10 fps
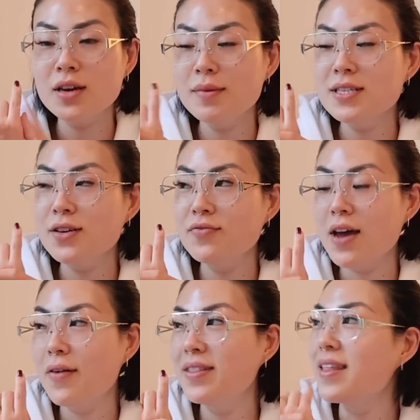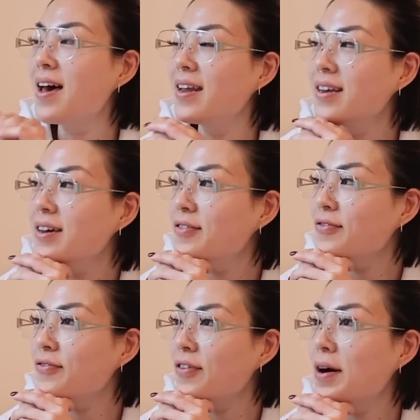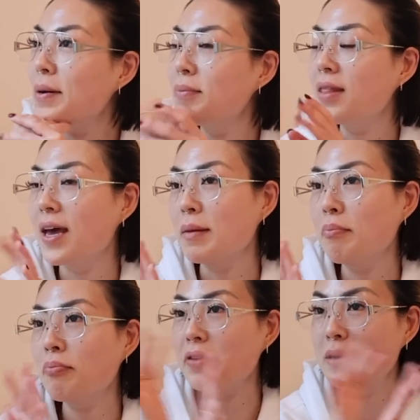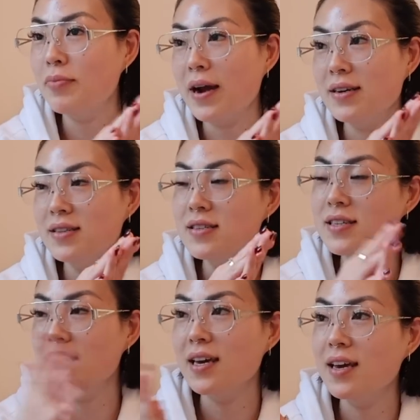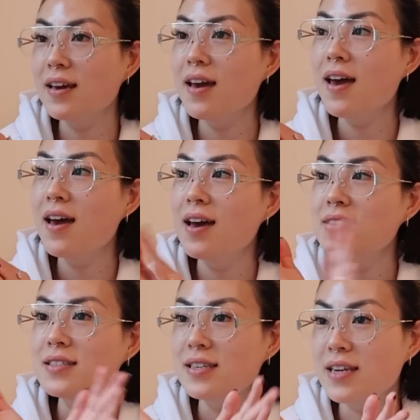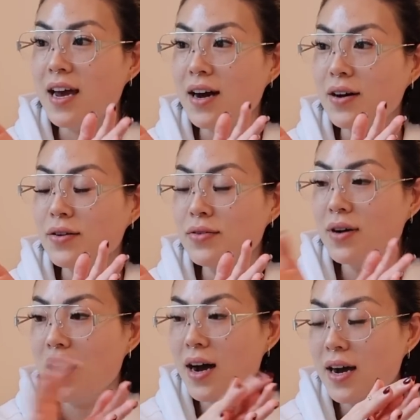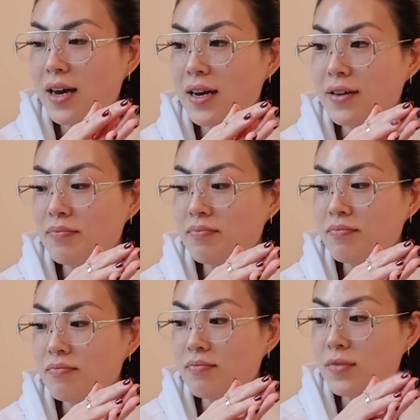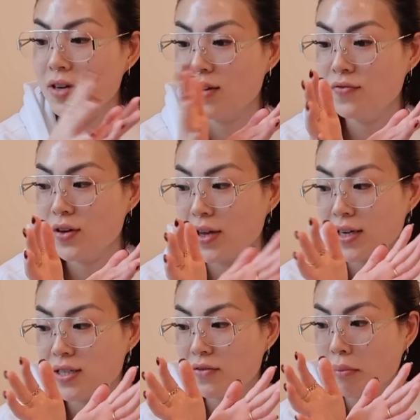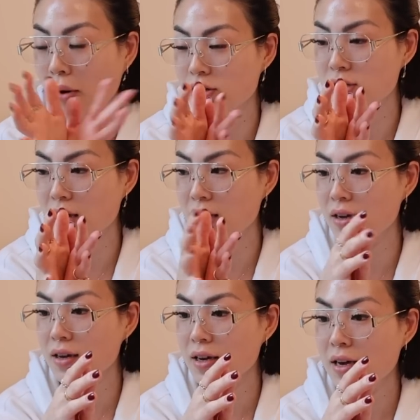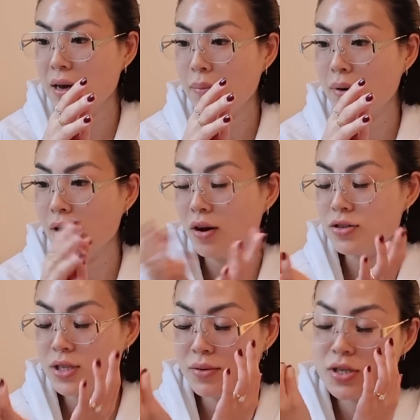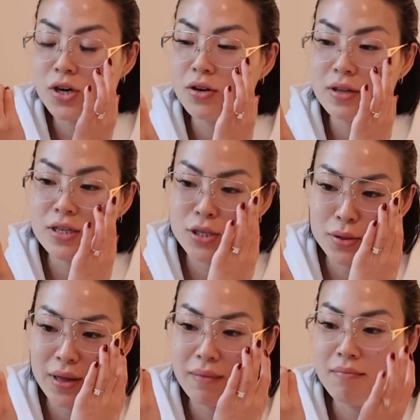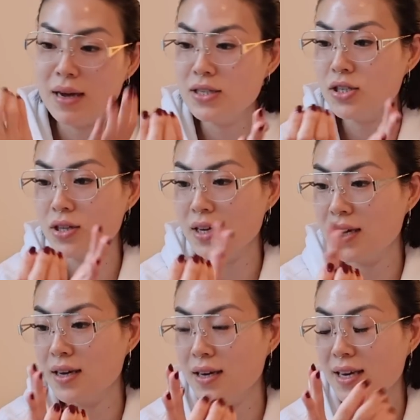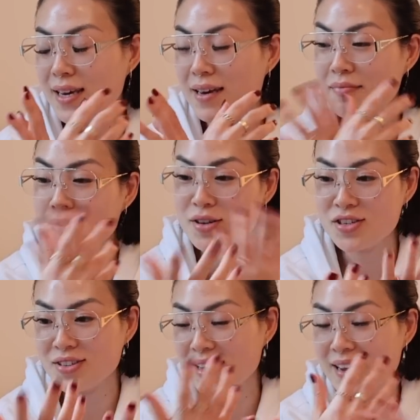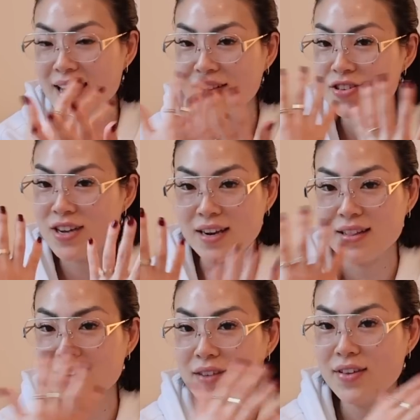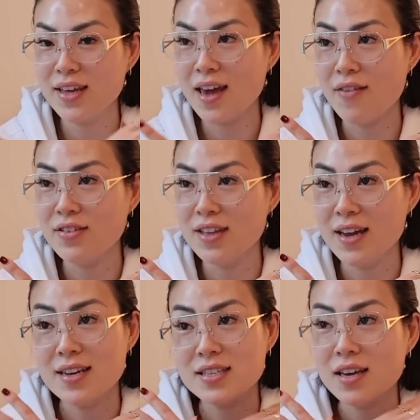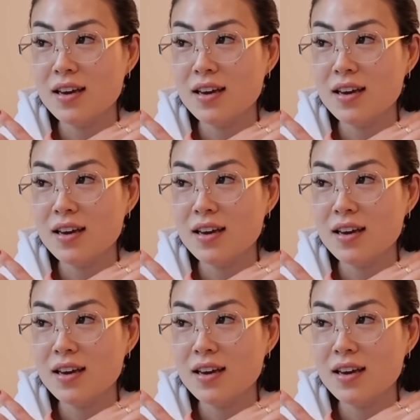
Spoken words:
at myself now and then, from like pre-pregnancy to now, I look and feel like a different person, but also internally too, like mentally, emotionally, energetically. I feel like everything has